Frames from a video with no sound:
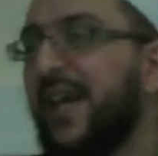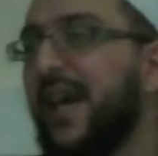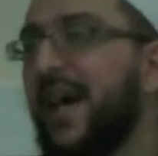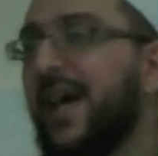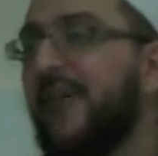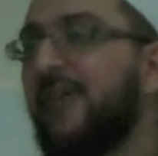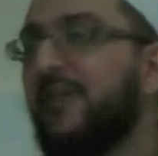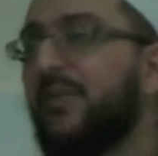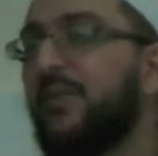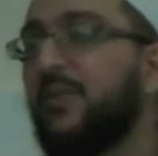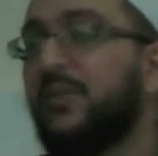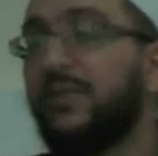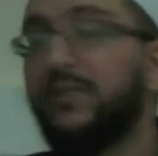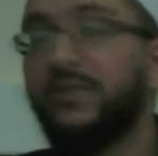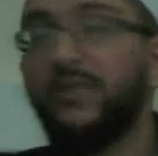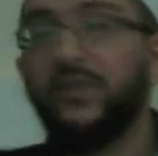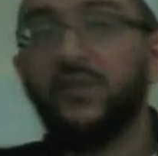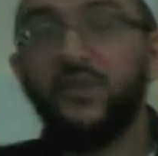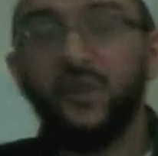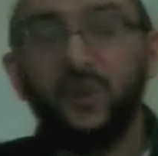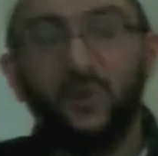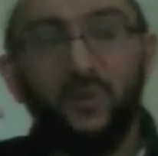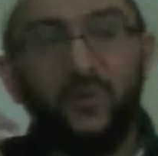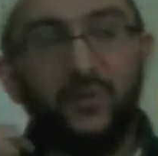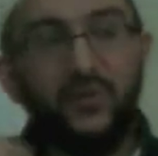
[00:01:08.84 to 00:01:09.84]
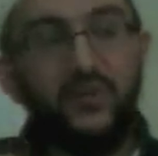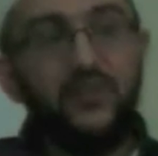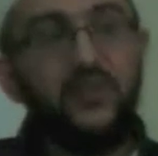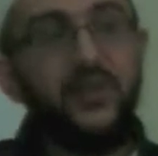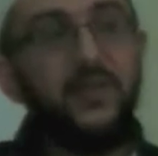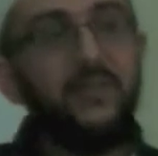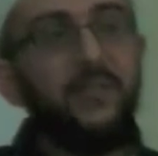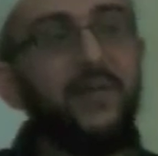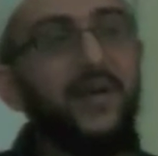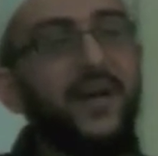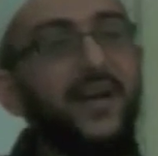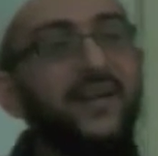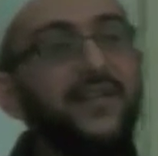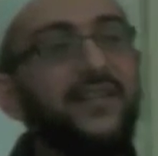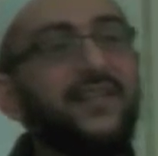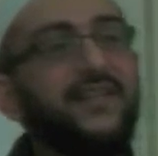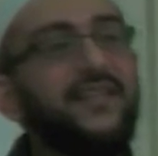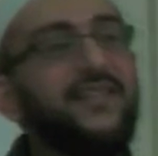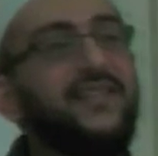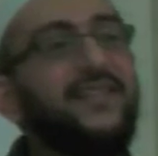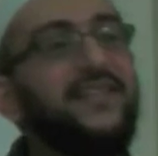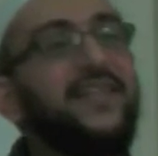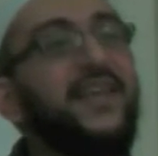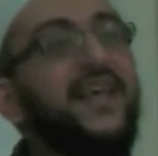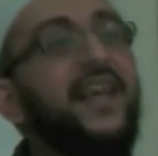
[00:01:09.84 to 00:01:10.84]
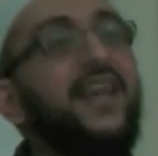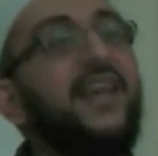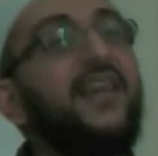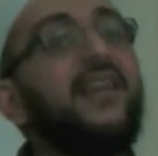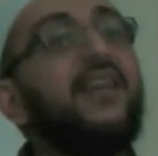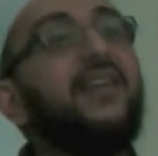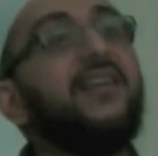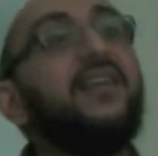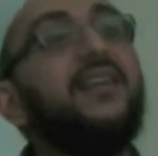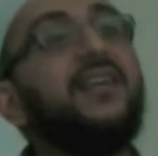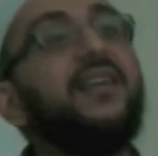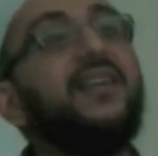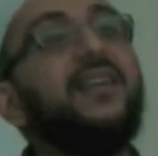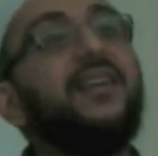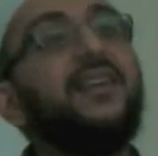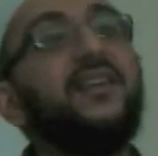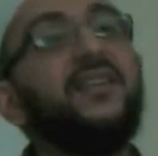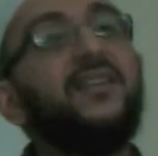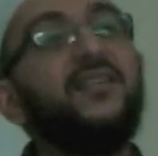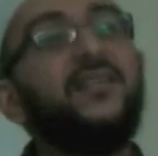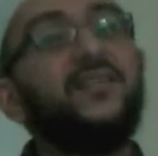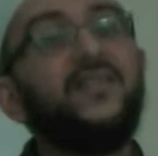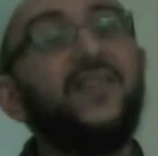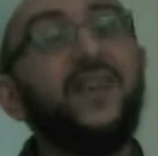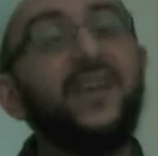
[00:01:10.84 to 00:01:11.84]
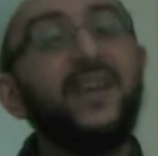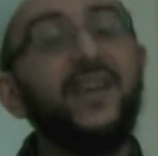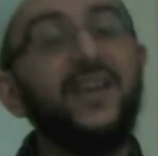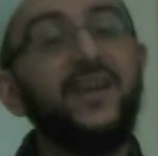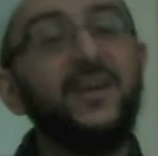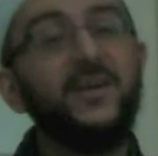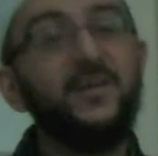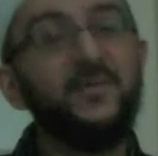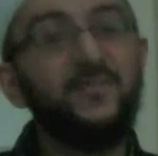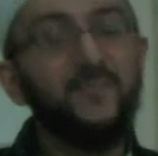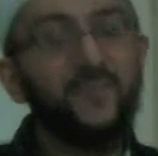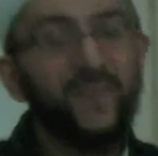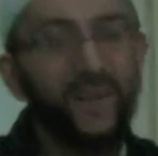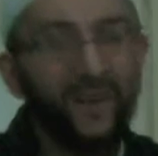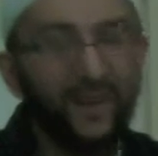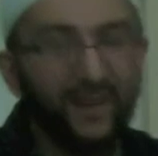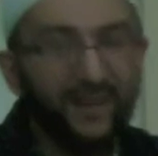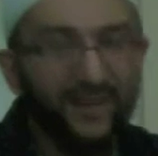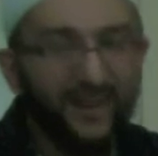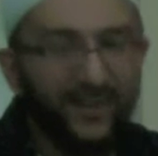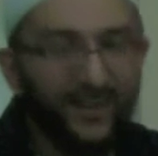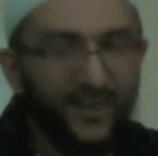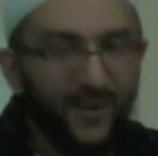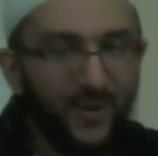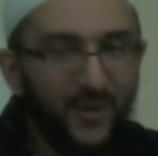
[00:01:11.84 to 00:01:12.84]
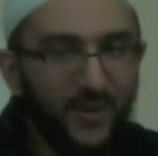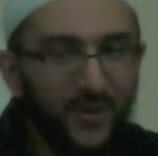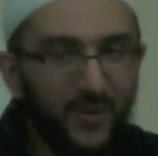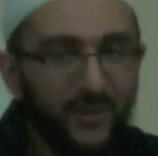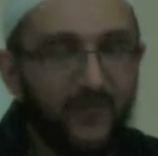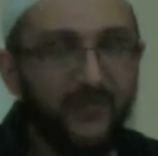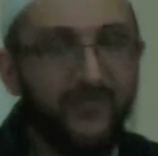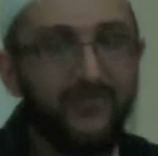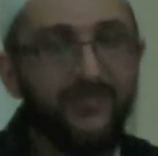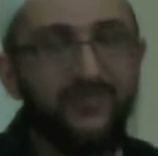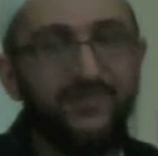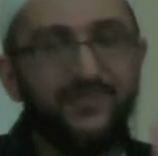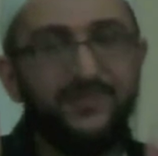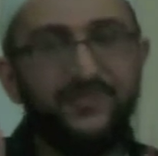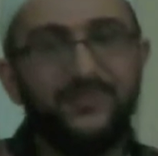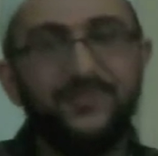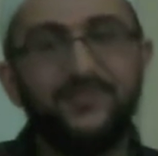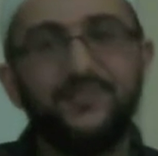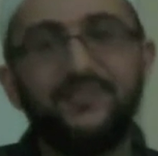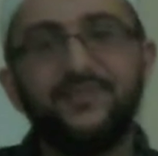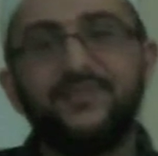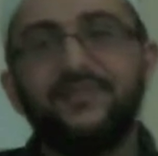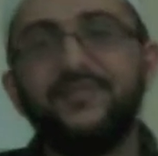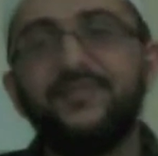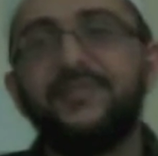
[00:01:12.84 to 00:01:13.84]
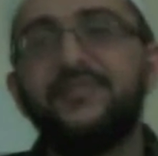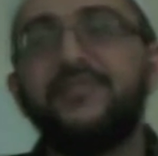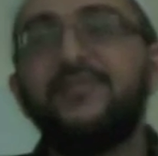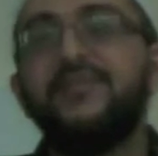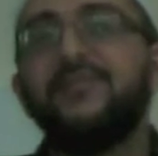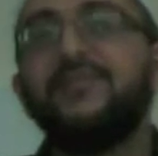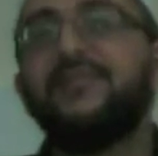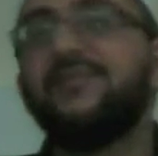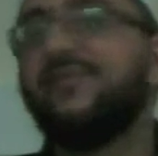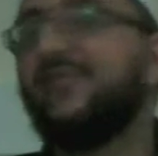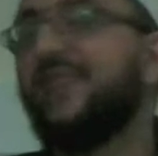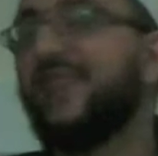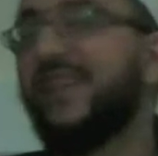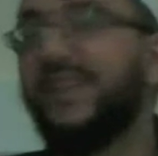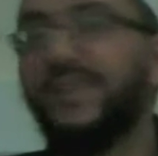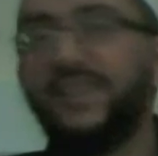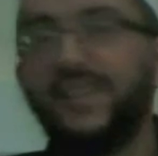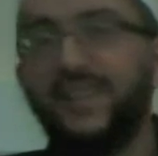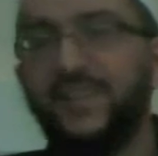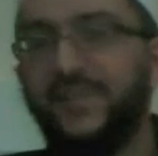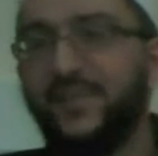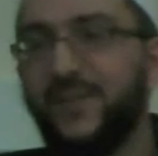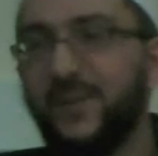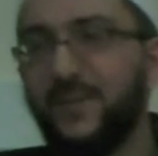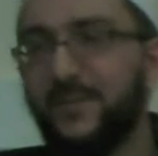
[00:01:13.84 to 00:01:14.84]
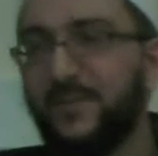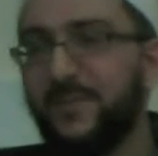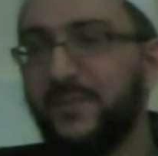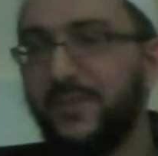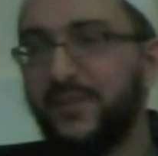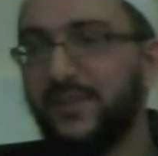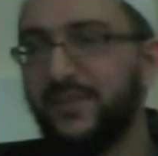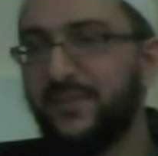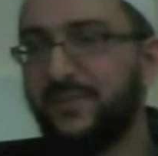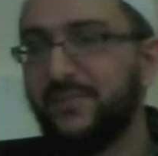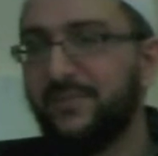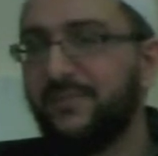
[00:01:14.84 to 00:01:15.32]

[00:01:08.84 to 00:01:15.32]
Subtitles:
And the Prophet told his companions, leave him alone. Leave him be.